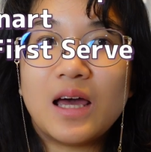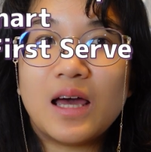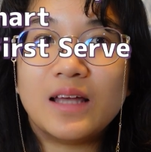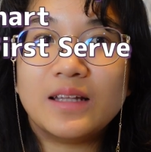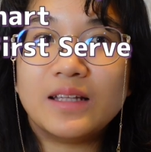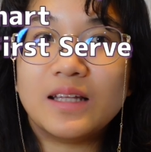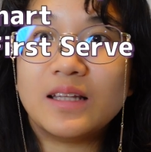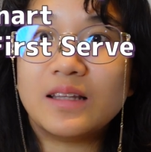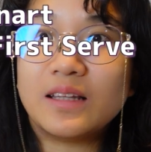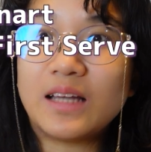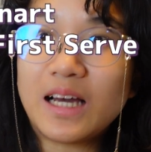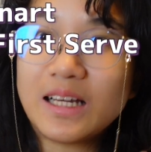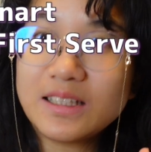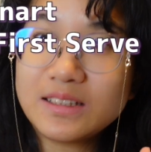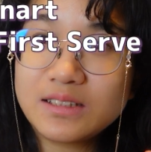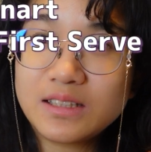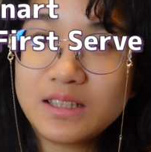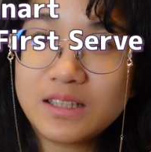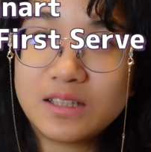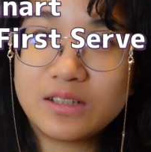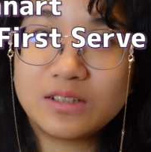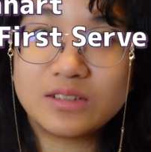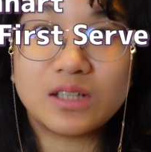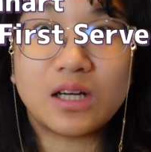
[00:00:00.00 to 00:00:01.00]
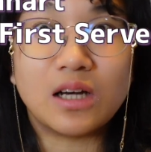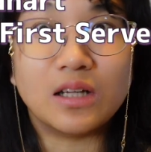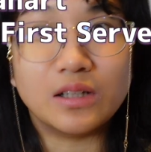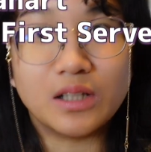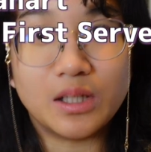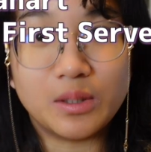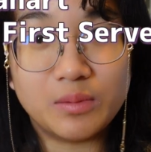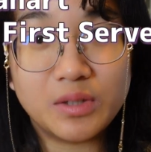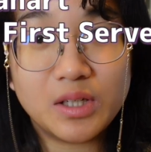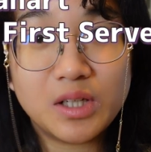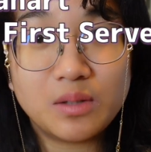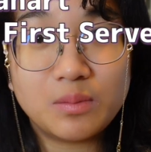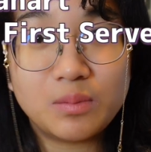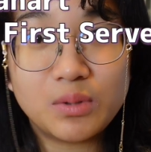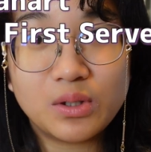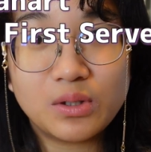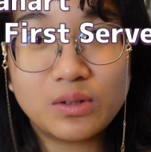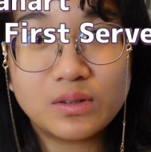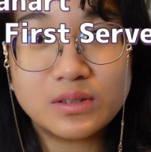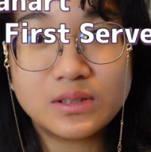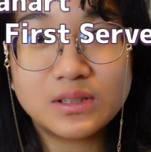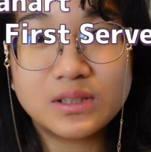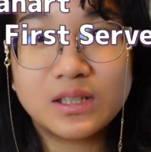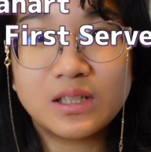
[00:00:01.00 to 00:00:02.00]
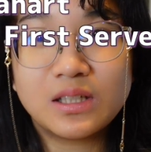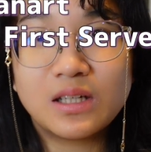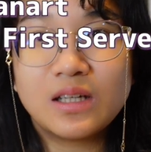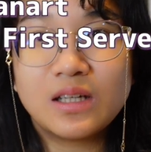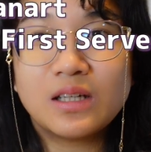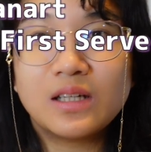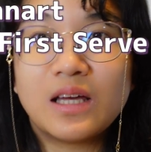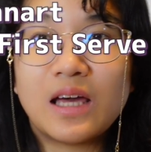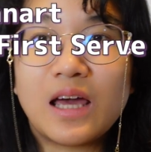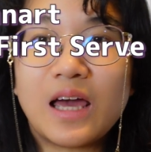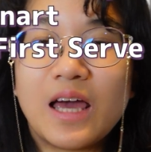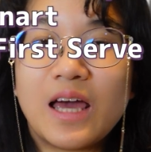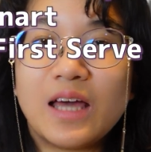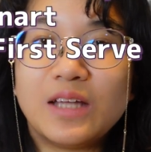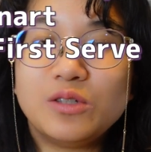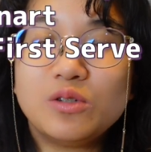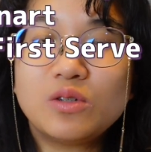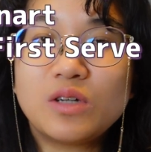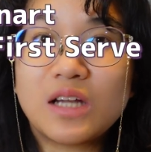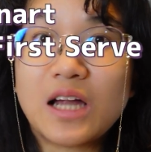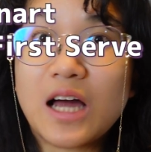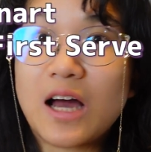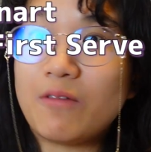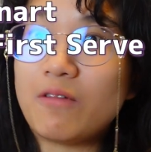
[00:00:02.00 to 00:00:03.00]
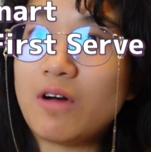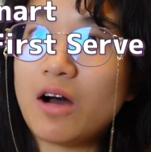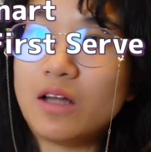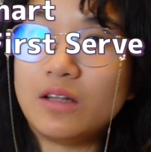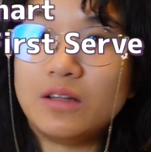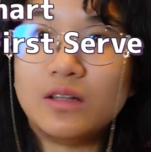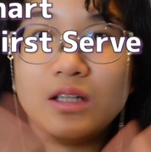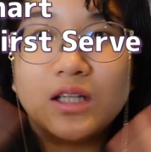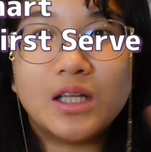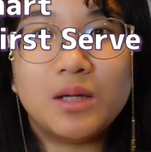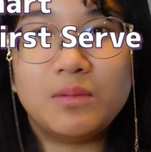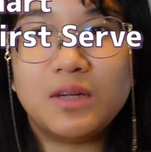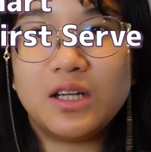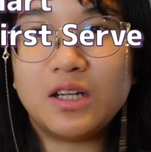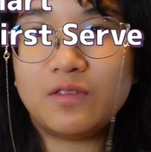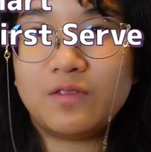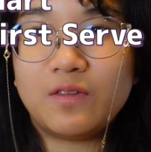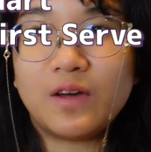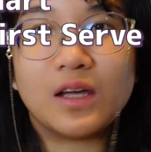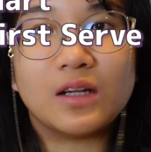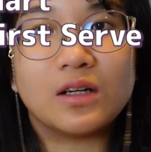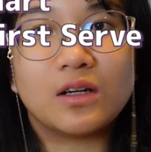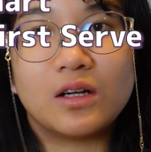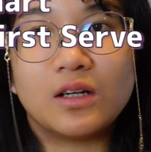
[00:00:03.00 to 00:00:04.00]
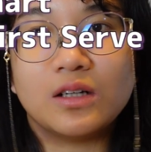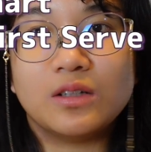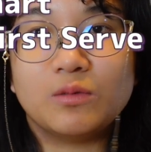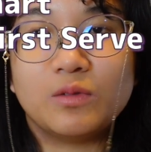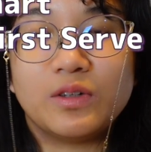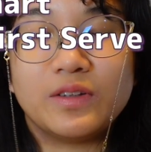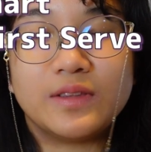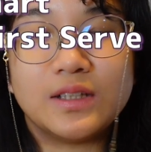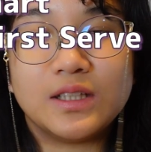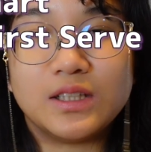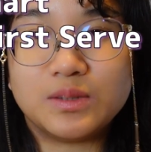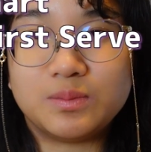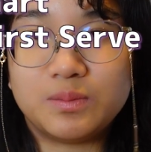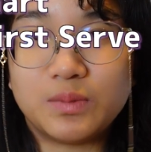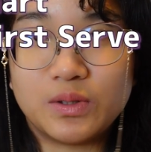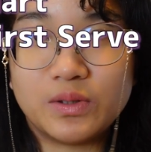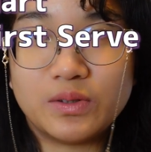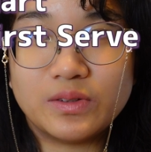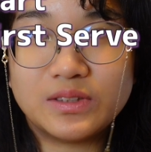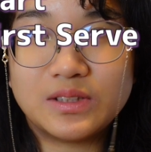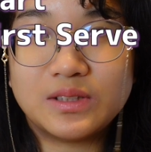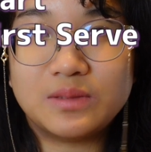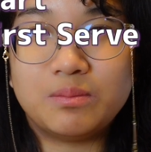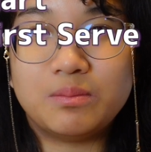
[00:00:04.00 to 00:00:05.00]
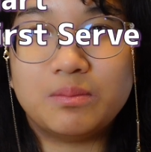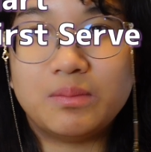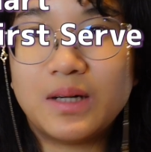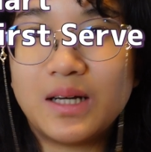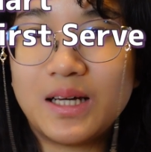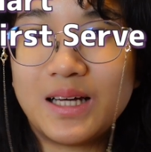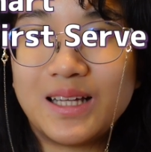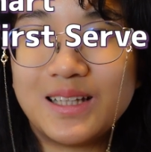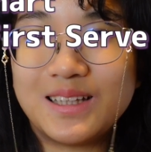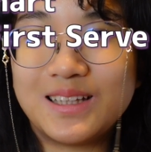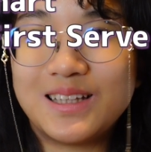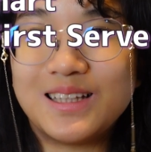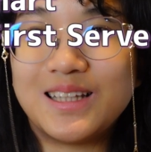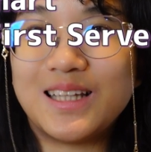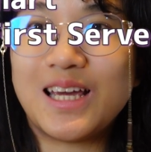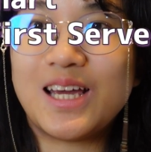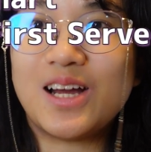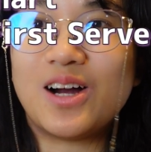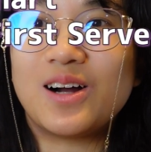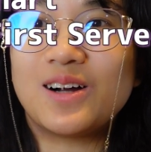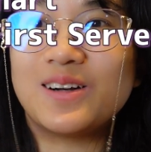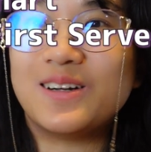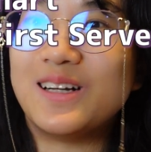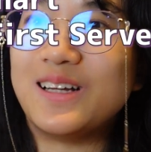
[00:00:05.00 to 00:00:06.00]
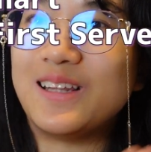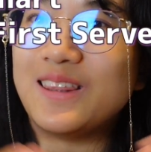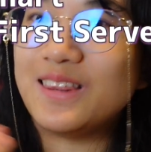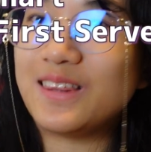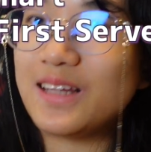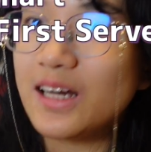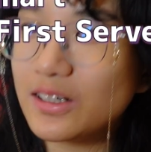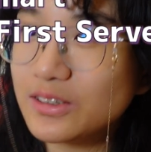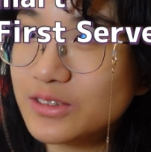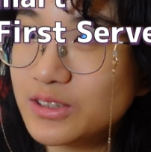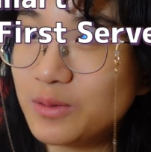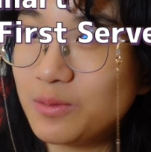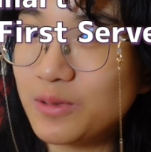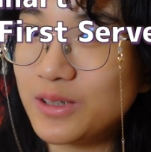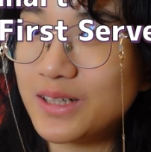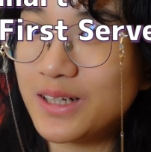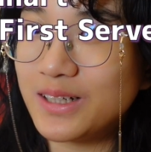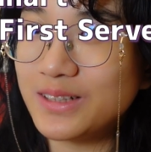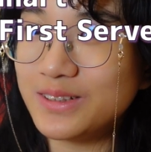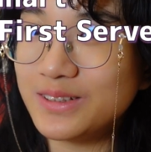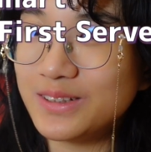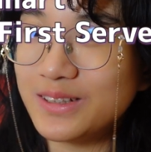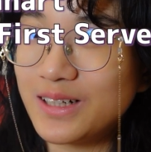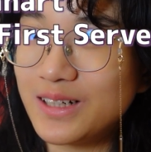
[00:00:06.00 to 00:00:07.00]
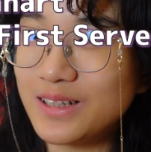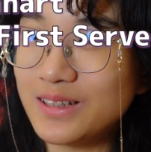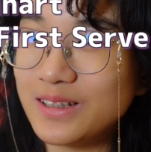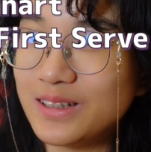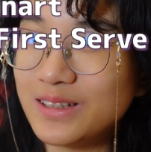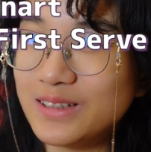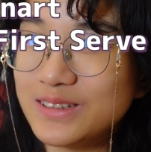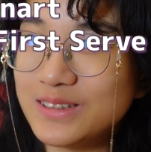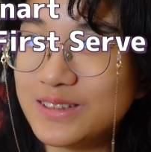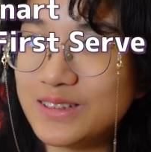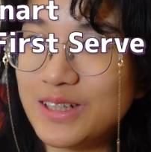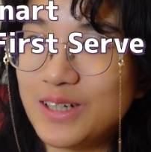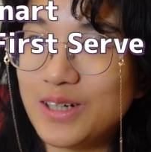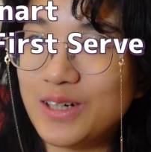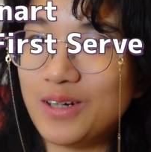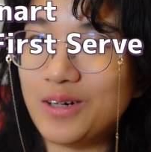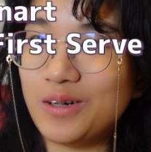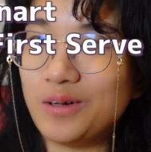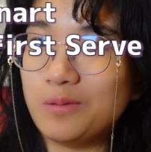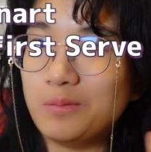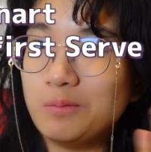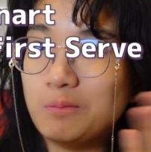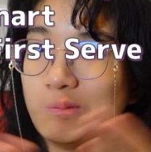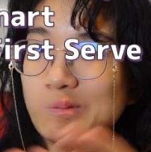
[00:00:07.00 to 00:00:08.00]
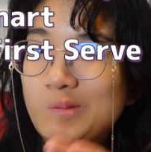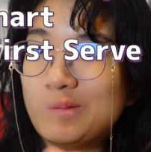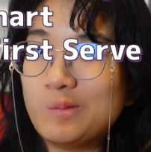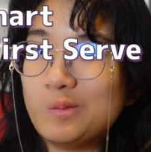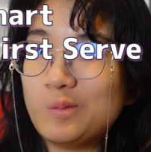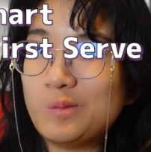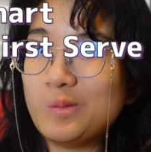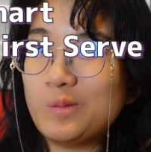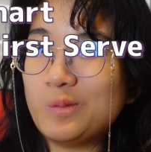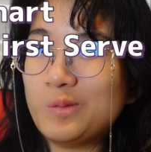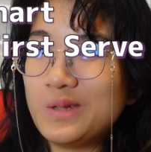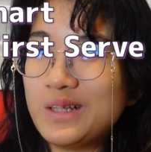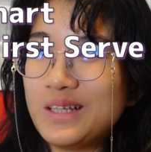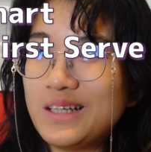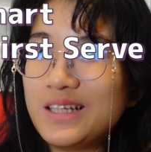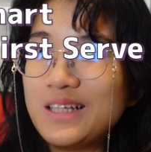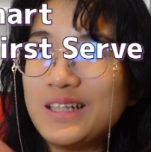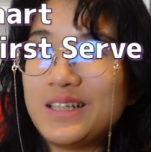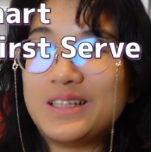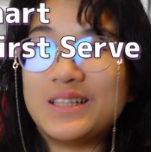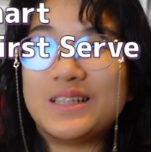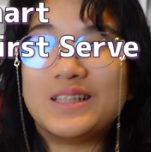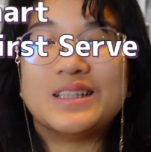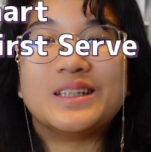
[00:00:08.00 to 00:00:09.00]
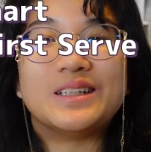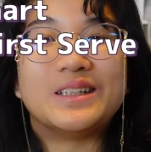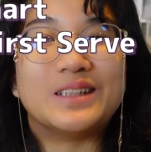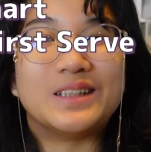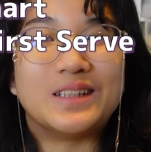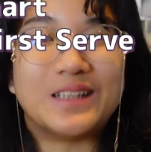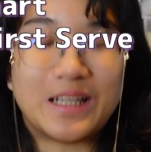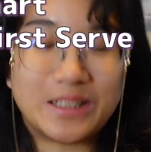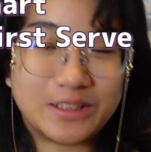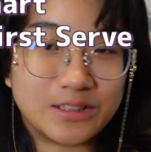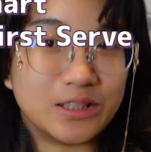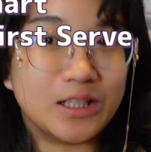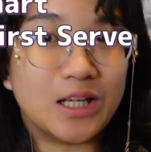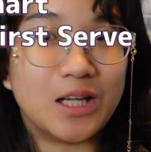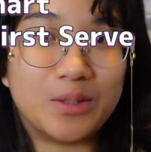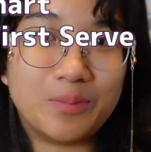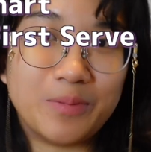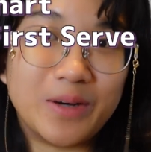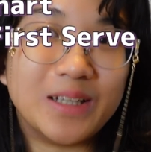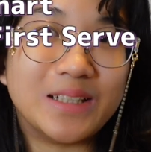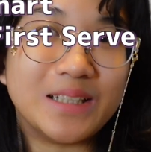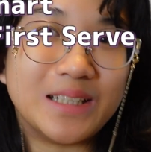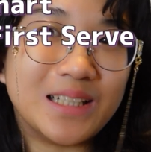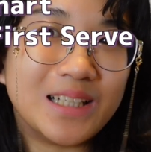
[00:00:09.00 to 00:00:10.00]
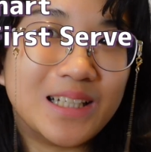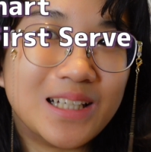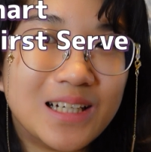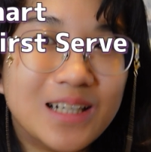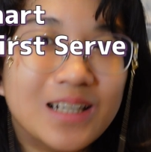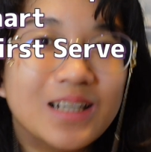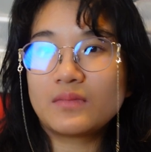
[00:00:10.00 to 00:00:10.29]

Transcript: And then lastly, there's unlimited booths, and you can have unlimited fan art with these booths, but they are $1,100, so that's a lot of money.